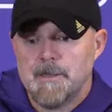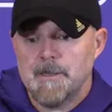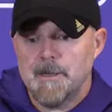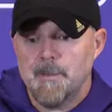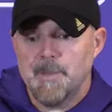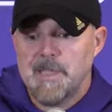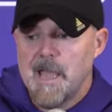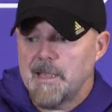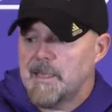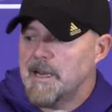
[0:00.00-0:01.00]
But
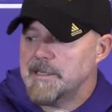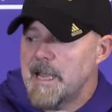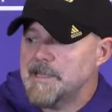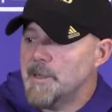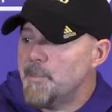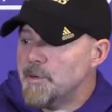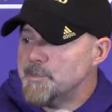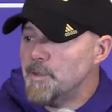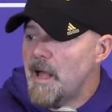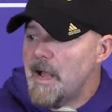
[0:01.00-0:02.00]
yeah, he got his eyes up on his
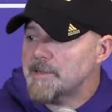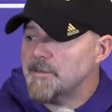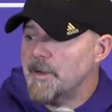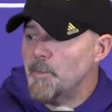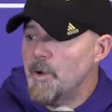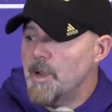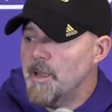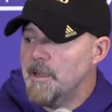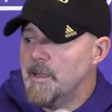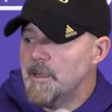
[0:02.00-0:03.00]
blocks right
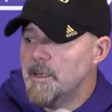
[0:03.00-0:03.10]
away.